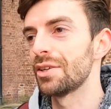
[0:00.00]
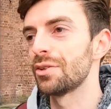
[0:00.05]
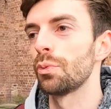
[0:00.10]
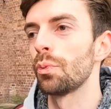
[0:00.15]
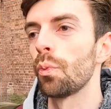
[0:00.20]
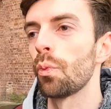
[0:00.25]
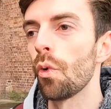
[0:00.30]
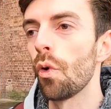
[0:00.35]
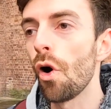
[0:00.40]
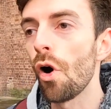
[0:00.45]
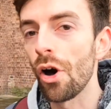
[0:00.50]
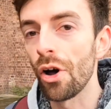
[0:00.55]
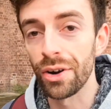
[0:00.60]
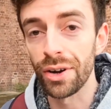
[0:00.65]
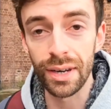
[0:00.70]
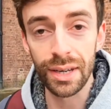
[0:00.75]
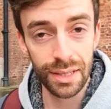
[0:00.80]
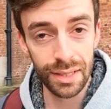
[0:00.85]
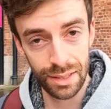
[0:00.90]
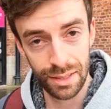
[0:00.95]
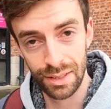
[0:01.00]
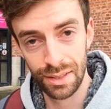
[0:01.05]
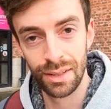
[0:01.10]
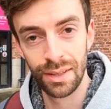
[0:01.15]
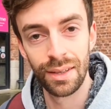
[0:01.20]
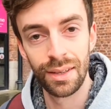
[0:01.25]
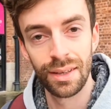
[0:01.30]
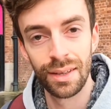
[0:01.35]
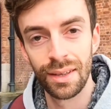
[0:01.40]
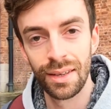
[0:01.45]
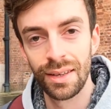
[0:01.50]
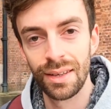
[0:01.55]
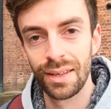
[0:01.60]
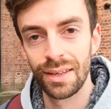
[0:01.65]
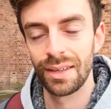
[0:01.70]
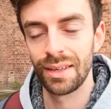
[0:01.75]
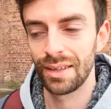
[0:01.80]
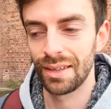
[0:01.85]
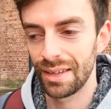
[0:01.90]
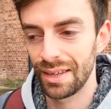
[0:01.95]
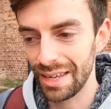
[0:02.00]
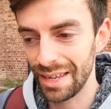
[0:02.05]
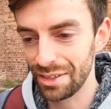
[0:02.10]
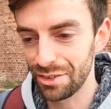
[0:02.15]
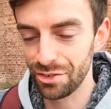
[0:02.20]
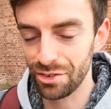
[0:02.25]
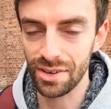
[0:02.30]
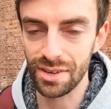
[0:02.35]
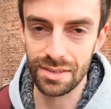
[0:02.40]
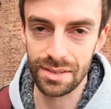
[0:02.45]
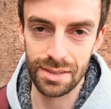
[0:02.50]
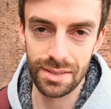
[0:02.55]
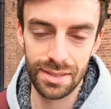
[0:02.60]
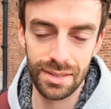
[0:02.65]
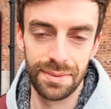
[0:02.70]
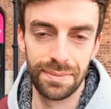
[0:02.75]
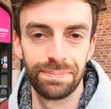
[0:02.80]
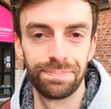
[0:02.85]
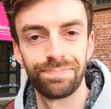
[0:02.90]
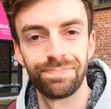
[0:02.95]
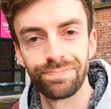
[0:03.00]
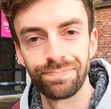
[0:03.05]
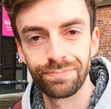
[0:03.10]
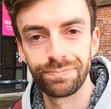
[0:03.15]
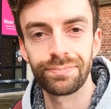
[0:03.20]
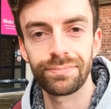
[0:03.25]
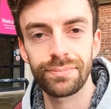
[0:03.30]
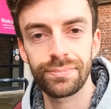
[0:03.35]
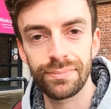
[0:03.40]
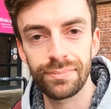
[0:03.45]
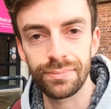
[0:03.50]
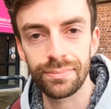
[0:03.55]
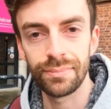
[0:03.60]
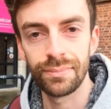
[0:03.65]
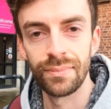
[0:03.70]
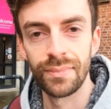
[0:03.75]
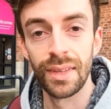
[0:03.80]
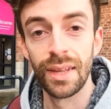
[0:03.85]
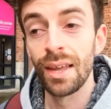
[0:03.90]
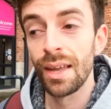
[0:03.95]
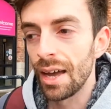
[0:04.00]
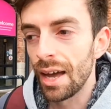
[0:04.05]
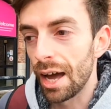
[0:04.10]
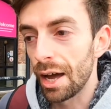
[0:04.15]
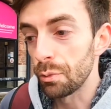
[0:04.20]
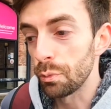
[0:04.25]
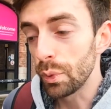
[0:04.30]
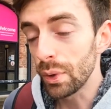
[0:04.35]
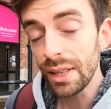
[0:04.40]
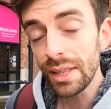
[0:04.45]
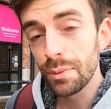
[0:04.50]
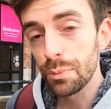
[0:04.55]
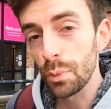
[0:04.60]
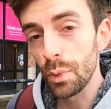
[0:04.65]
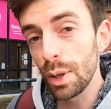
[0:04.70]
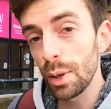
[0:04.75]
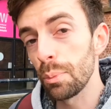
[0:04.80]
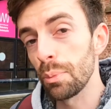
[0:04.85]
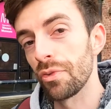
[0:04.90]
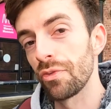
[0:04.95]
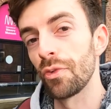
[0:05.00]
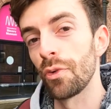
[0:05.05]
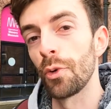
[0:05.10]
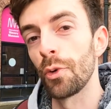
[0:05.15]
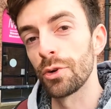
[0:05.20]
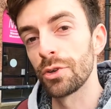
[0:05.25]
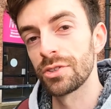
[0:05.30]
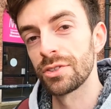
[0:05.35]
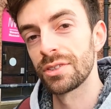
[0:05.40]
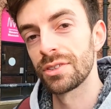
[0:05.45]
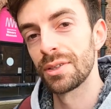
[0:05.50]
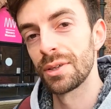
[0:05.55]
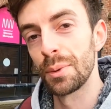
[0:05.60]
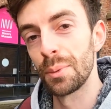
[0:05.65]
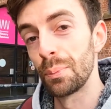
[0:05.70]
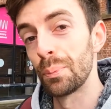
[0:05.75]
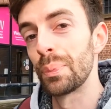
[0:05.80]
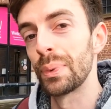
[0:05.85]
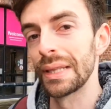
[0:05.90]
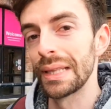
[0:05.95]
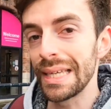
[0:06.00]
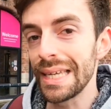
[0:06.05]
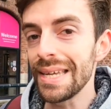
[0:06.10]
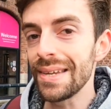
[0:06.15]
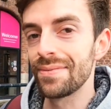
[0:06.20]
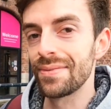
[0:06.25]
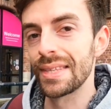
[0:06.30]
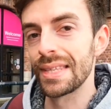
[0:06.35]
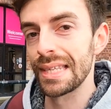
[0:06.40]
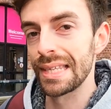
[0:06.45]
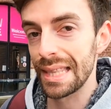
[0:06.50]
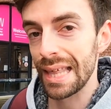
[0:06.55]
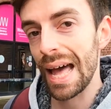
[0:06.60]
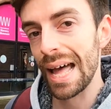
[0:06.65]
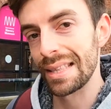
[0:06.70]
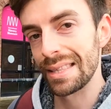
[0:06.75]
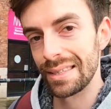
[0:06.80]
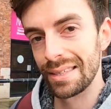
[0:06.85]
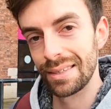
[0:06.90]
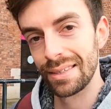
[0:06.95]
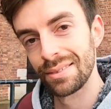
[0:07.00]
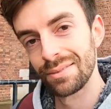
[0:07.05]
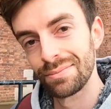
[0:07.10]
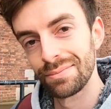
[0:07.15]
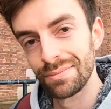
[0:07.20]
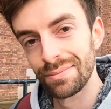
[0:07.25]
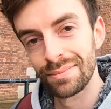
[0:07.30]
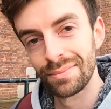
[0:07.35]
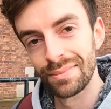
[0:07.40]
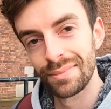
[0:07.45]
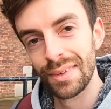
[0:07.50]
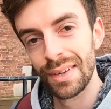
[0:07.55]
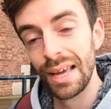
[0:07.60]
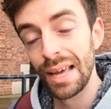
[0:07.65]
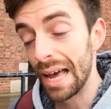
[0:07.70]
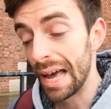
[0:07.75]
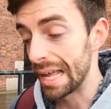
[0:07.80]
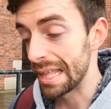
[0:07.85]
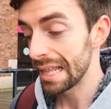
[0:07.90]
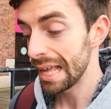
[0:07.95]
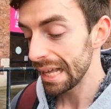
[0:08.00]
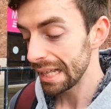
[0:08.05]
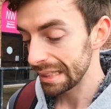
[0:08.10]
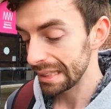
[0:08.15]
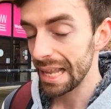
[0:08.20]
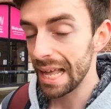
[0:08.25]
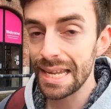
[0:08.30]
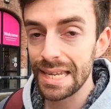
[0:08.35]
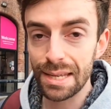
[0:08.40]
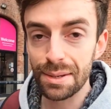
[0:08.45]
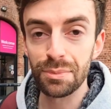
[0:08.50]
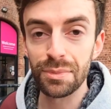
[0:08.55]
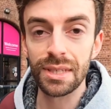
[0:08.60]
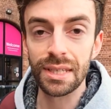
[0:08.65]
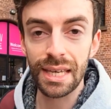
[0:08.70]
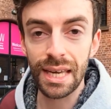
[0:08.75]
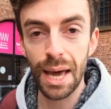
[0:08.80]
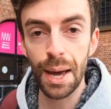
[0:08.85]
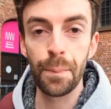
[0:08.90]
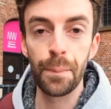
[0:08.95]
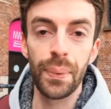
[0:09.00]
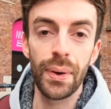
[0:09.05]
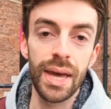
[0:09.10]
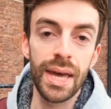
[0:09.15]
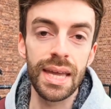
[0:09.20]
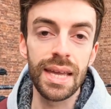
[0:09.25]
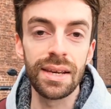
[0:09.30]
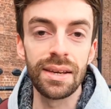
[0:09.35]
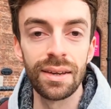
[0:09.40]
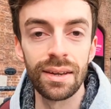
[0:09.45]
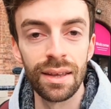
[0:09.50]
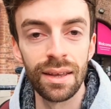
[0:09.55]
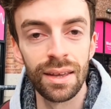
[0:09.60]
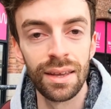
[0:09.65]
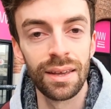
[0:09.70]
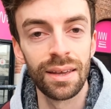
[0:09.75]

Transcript: is one in Jesus. And William Wilberforce believed that. And that led him to campaign